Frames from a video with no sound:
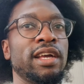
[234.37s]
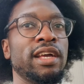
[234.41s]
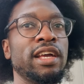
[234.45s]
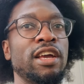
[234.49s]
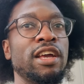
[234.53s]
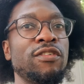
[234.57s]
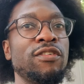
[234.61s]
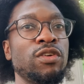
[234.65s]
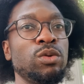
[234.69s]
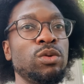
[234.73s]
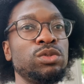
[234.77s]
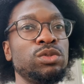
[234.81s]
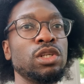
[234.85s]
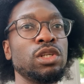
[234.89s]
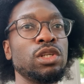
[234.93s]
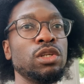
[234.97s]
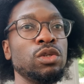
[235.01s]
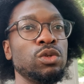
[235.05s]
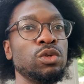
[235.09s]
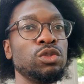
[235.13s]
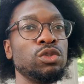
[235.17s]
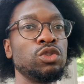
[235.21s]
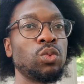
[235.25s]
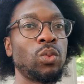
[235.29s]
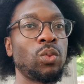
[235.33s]
if he was to
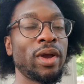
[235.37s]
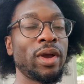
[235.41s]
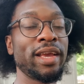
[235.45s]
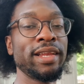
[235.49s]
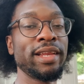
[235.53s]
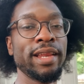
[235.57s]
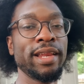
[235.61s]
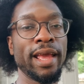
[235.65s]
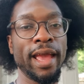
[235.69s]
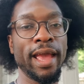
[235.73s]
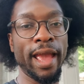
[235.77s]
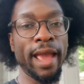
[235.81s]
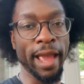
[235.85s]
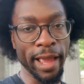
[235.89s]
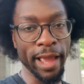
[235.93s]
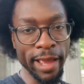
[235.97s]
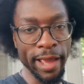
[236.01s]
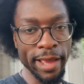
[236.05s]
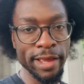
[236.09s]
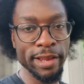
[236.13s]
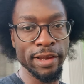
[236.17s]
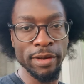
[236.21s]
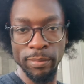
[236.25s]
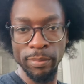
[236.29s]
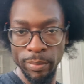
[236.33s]
lose weight
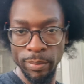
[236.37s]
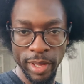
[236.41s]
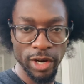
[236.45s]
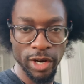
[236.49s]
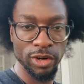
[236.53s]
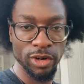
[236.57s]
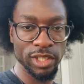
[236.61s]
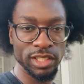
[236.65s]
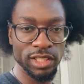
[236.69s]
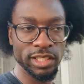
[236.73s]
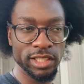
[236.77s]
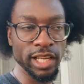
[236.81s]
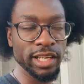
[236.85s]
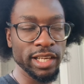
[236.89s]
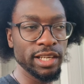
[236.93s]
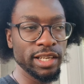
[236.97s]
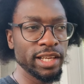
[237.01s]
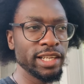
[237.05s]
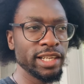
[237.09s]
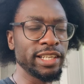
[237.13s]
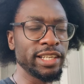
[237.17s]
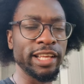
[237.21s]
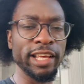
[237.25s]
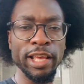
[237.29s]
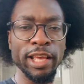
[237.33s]
and better his
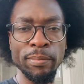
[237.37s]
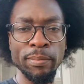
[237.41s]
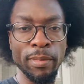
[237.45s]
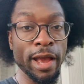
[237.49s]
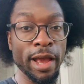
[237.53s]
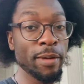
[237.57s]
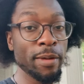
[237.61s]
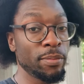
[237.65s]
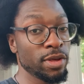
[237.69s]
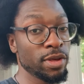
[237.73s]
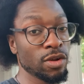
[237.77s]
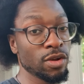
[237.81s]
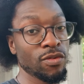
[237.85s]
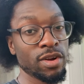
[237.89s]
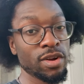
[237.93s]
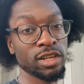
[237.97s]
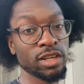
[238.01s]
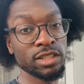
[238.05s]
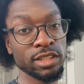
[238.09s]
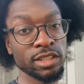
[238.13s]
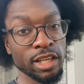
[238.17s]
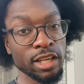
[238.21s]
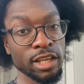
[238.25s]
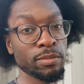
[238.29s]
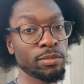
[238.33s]
technique, then he might be around the
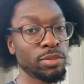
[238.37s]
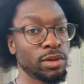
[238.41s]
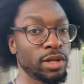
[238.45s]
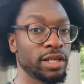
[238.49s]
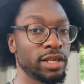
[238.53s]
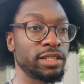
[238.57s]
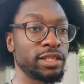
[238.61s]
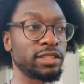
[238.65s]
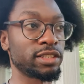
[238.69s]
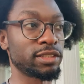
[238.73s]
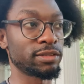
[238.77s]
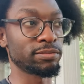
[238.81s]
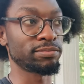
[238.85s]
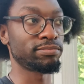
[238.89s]
same place.